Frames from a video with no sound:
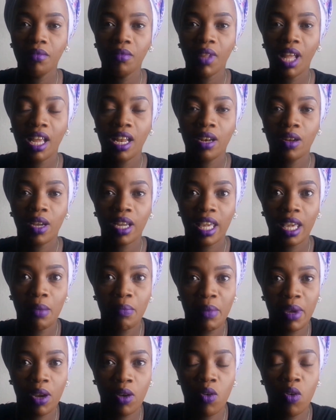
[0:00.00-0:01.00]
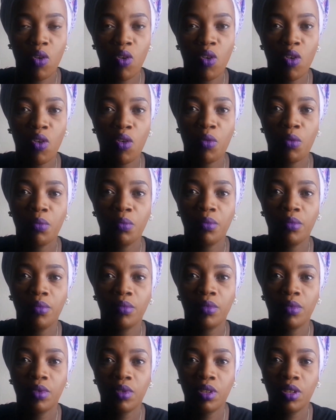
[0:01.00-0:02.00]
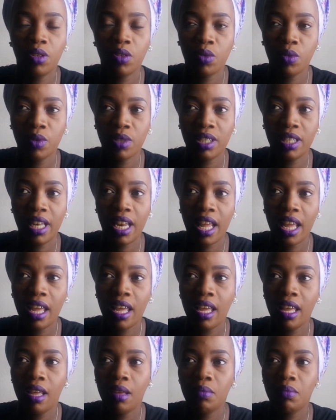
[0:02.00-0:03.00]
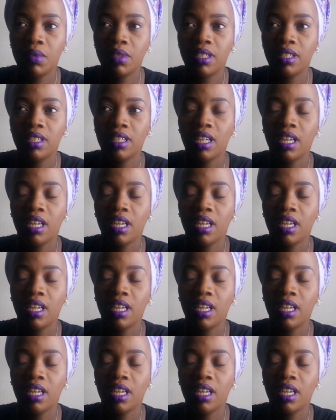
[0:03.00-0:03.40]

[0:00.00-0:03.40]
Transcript: And I came back home. We slept.